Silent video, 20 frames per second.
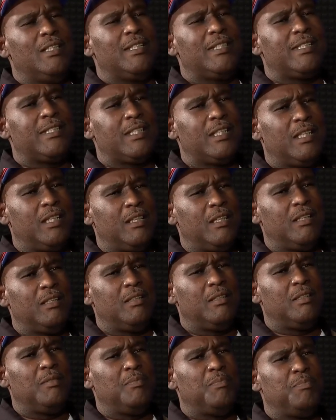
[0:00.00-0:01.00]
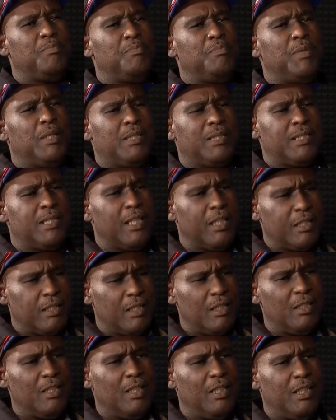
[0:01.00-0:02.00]
say
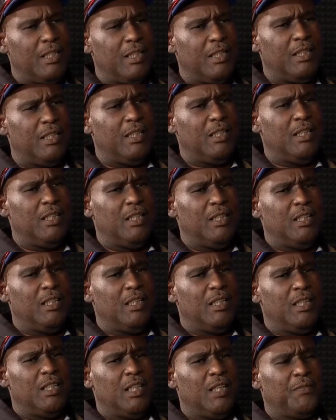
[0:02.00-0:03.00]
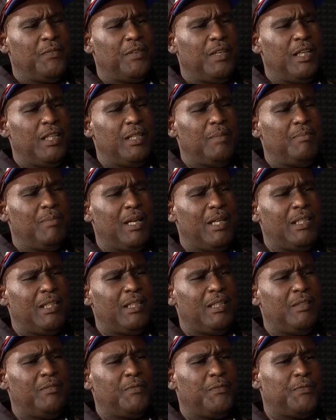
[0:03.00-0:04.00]
particularly if
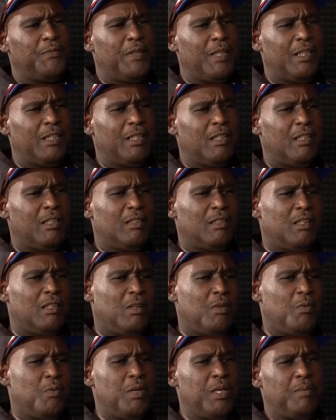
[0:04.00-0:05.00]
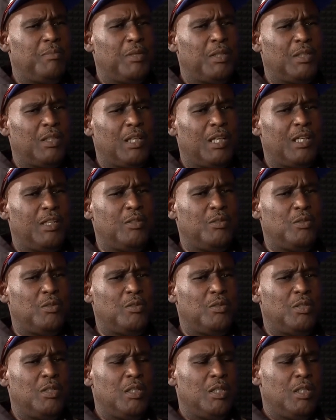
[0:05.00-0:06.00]
anybody felt a way, but I
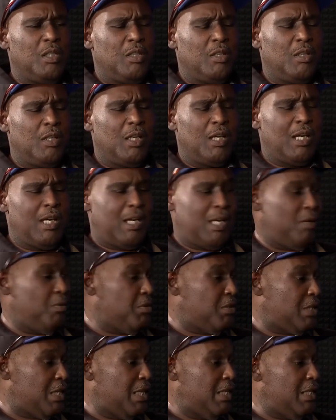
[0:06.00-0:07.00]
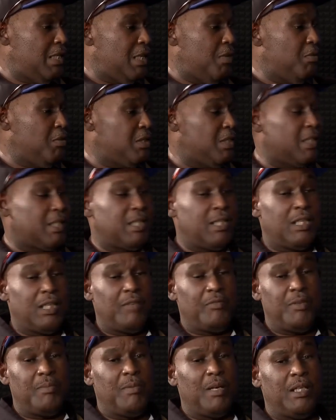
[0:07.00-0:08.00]
know I was the kid.
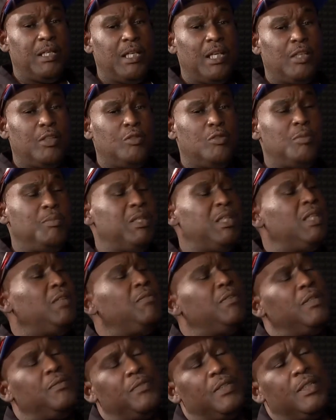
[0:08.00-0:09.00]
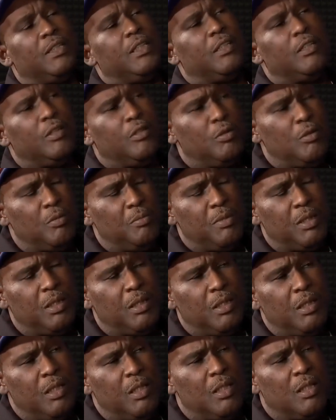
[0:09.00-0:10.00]
Everybody had known me, even if they didn't know
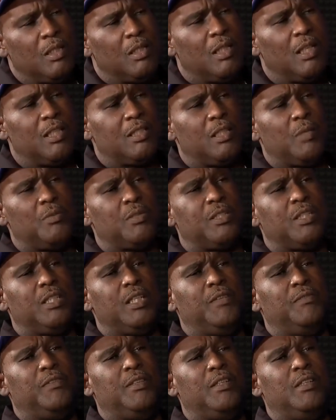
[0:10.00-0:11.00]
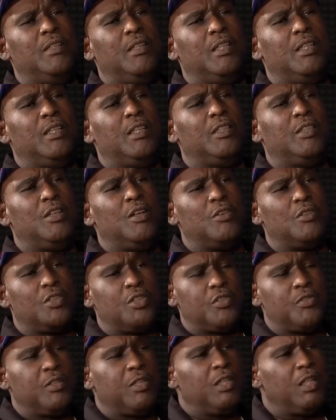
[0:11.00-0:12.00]
me, because I was living in the down
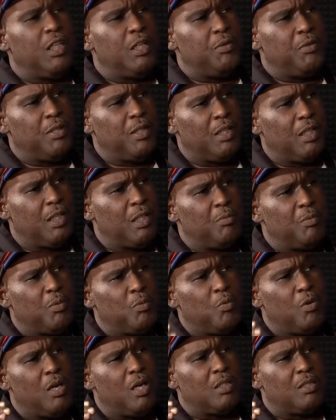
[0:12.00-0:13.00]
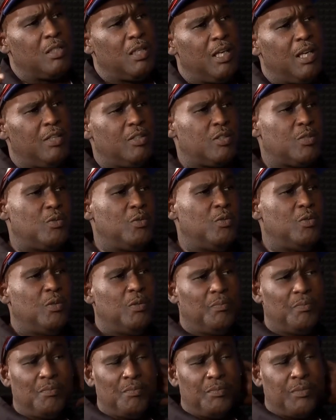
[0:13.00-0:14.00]
street area, and I would walk to high
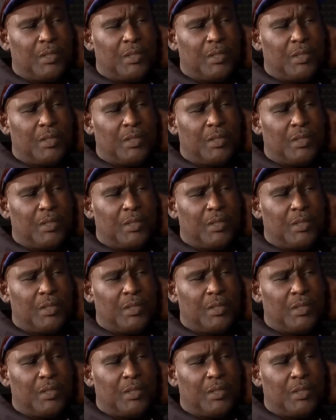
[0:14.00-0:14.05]
school,